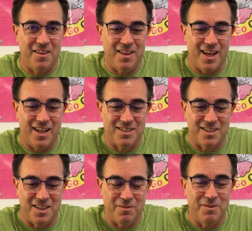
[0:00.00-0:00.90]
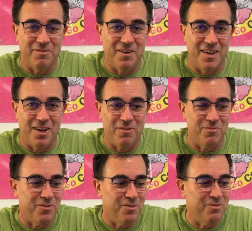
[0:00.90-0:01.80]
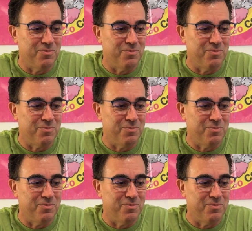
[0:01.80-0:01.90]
That's going to be very helpful